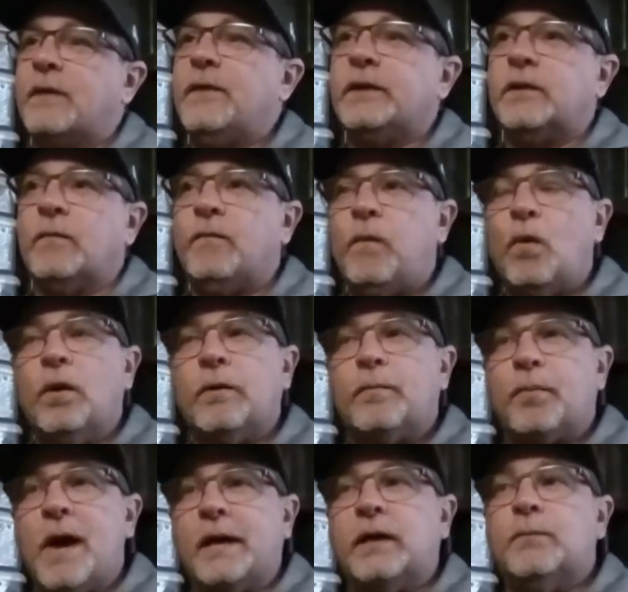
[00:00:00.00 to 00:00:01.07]
I think the 4th
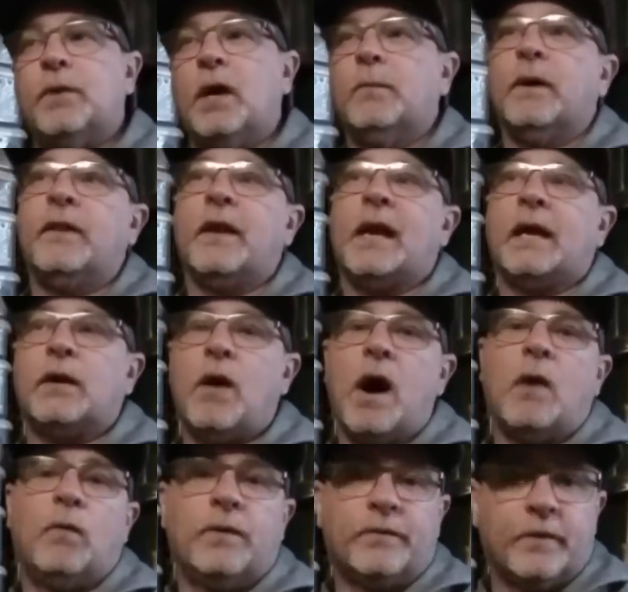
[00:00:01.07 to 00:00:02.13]
Brachypelma that I
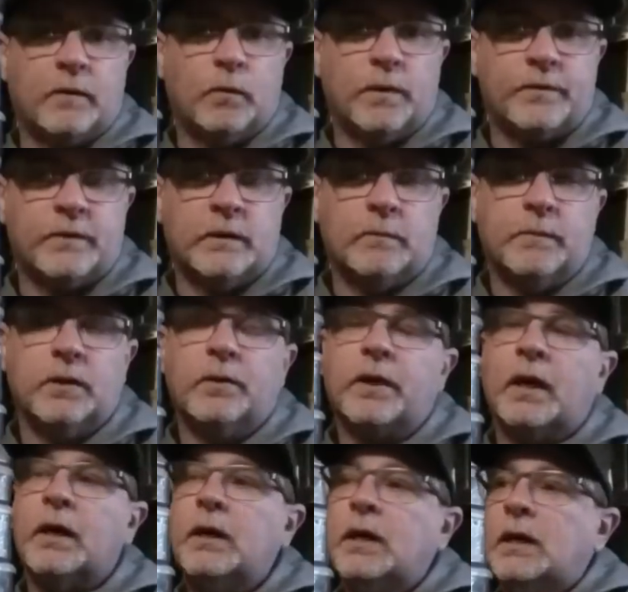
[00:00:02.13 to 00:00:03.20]
got was an
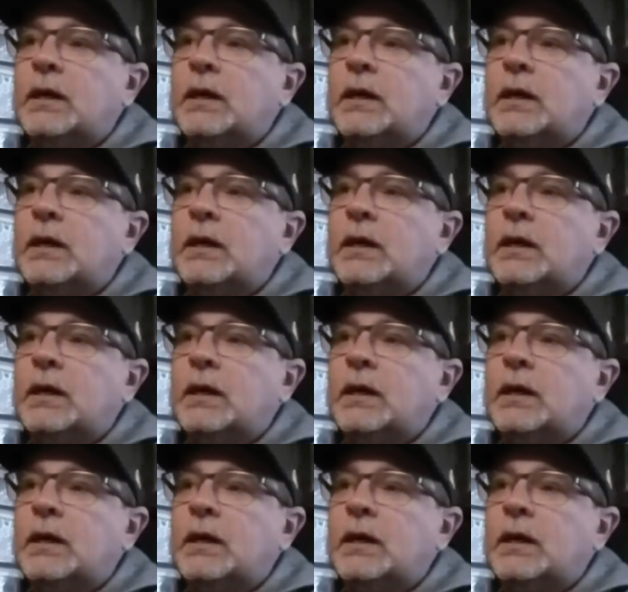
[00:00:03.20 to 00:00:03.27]
amelia.